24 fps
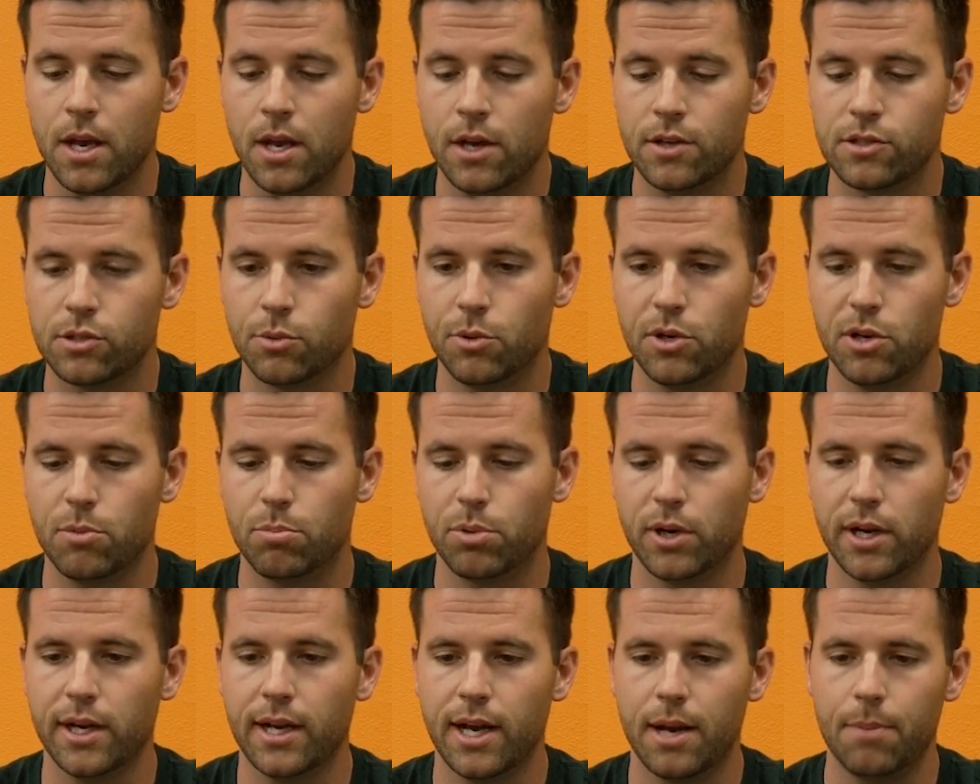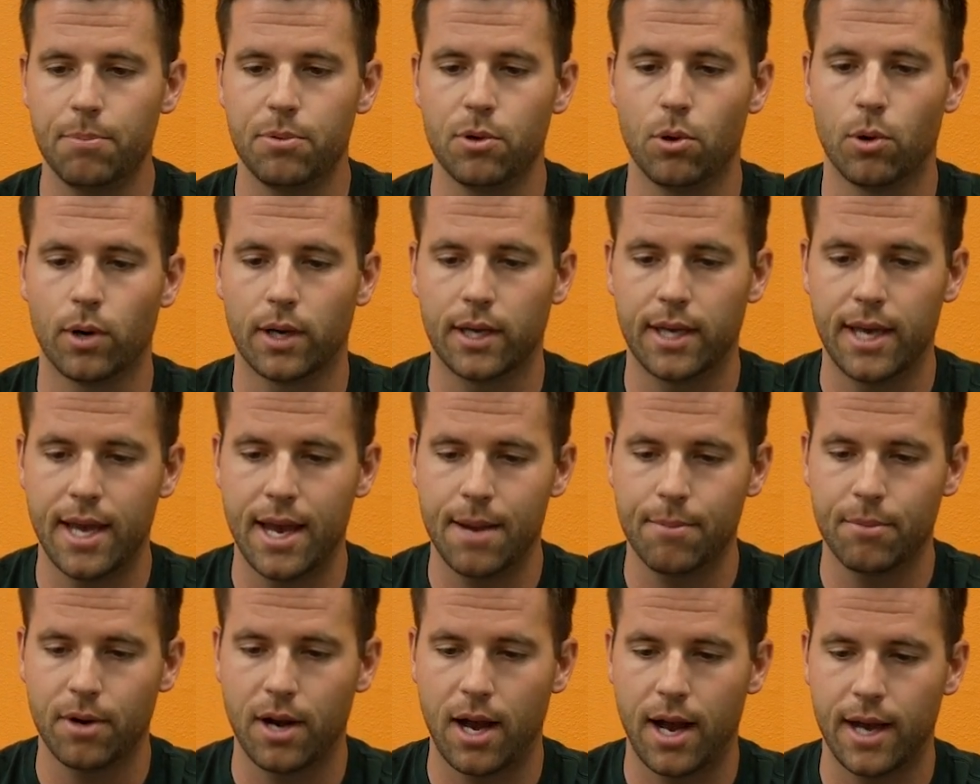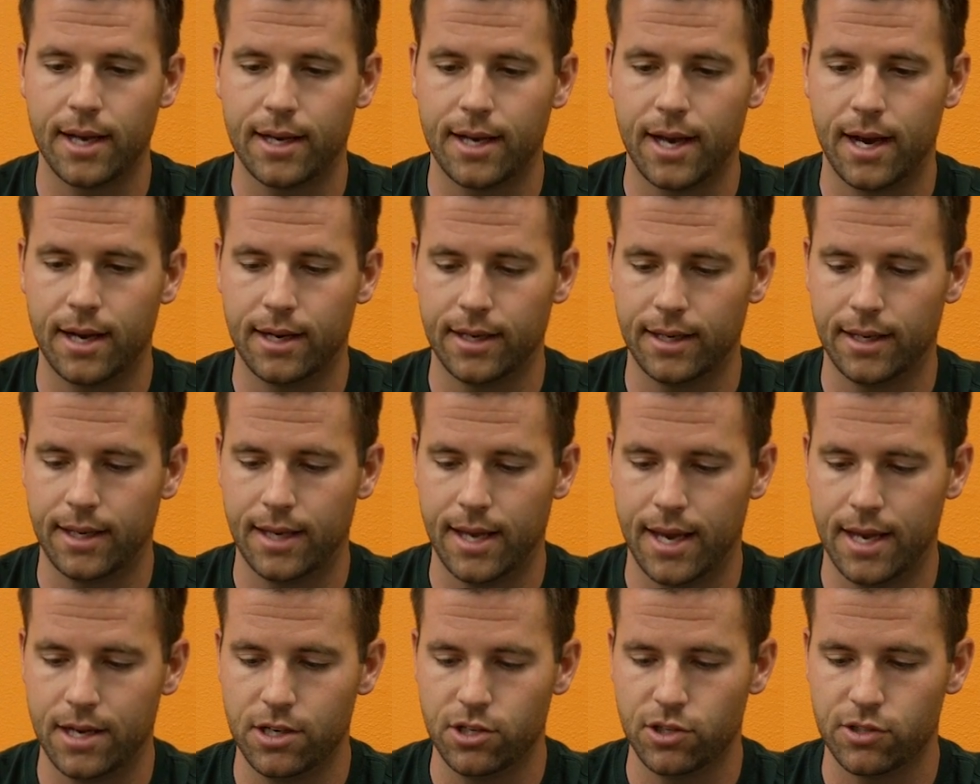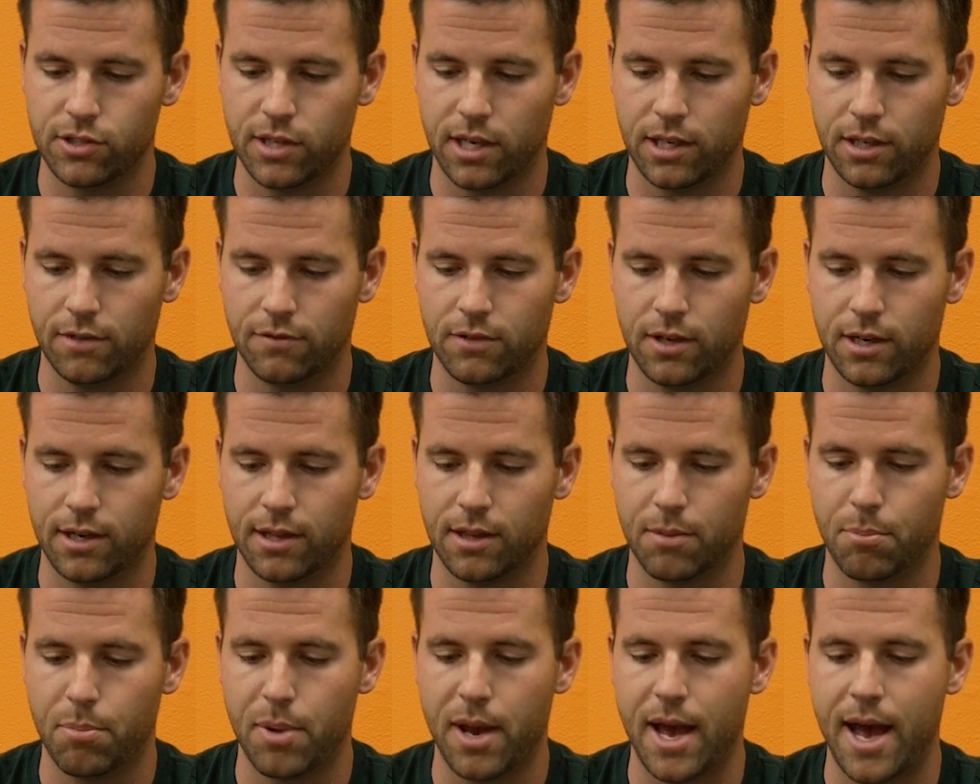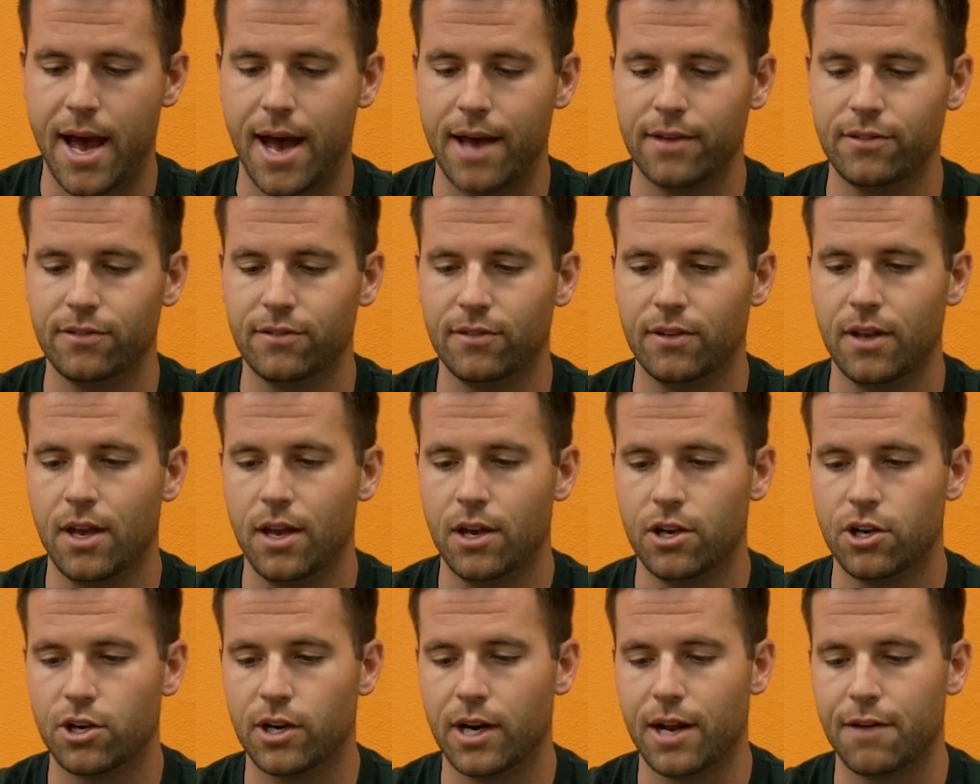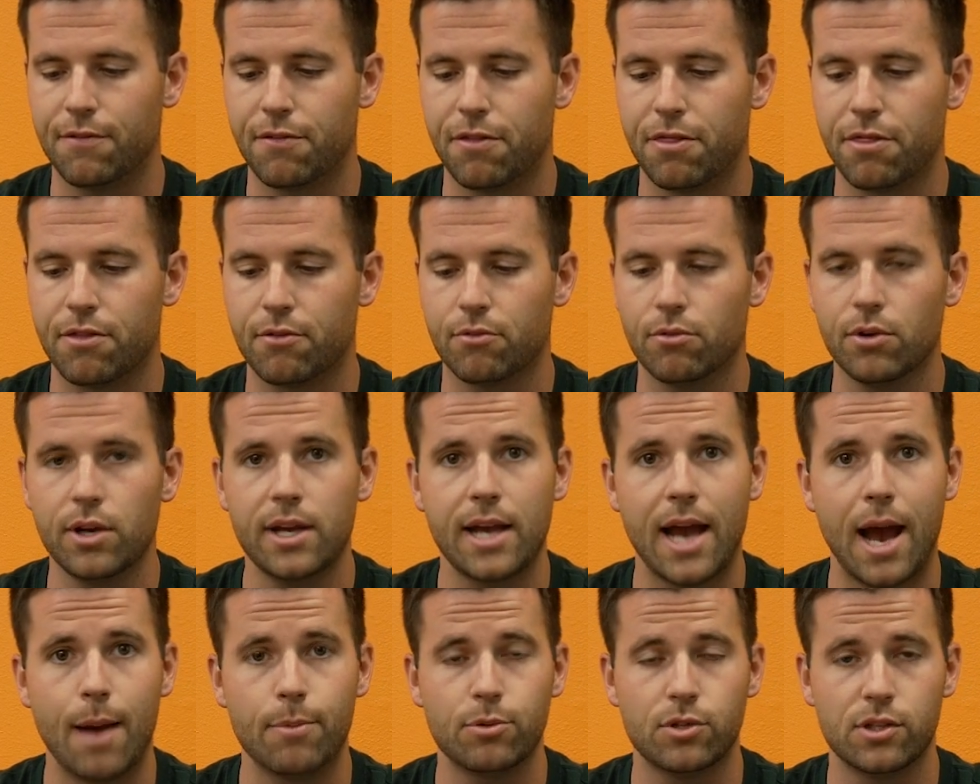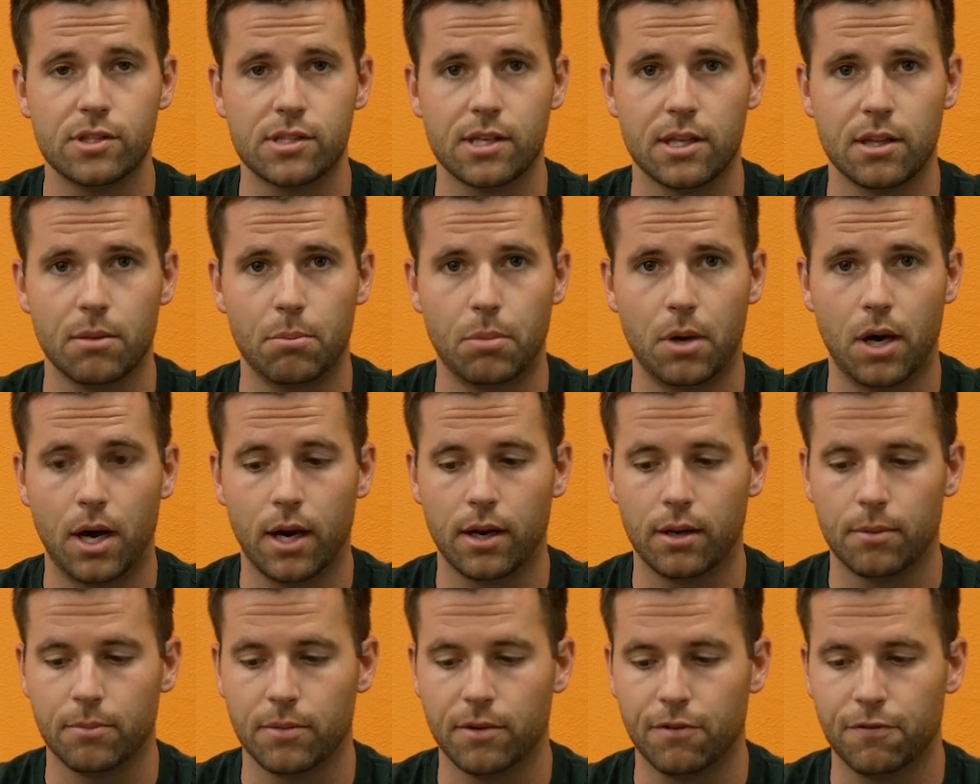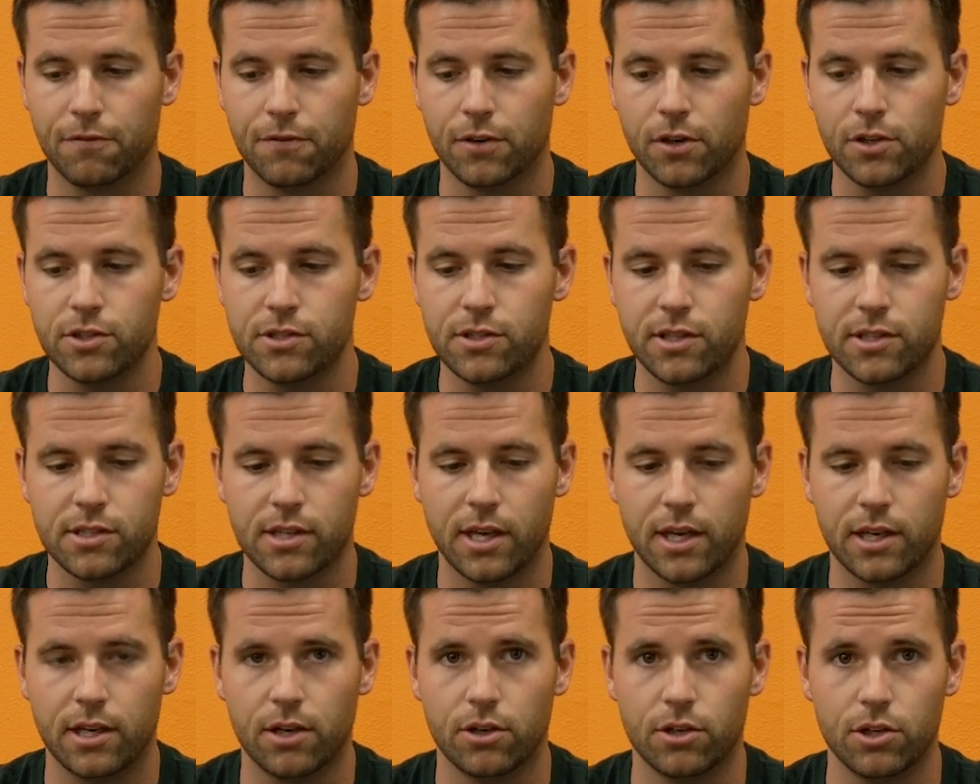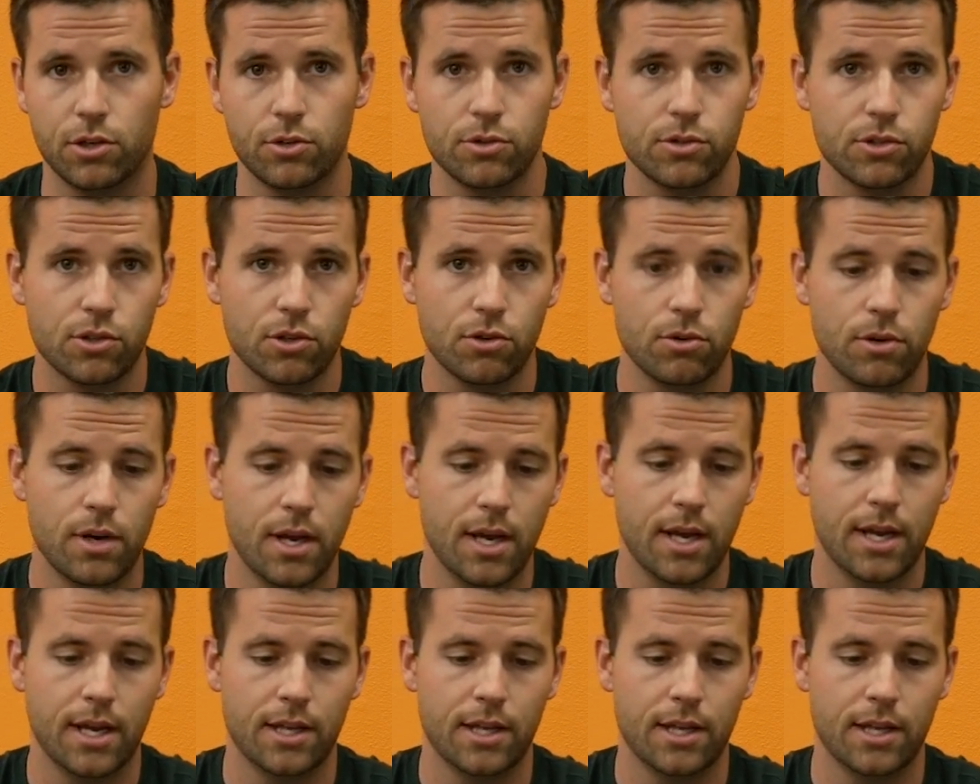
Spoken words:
So when you bring up your camera icon again, just like you've done in the past, you're gonna have three options on the bottom. The first is like you're used to.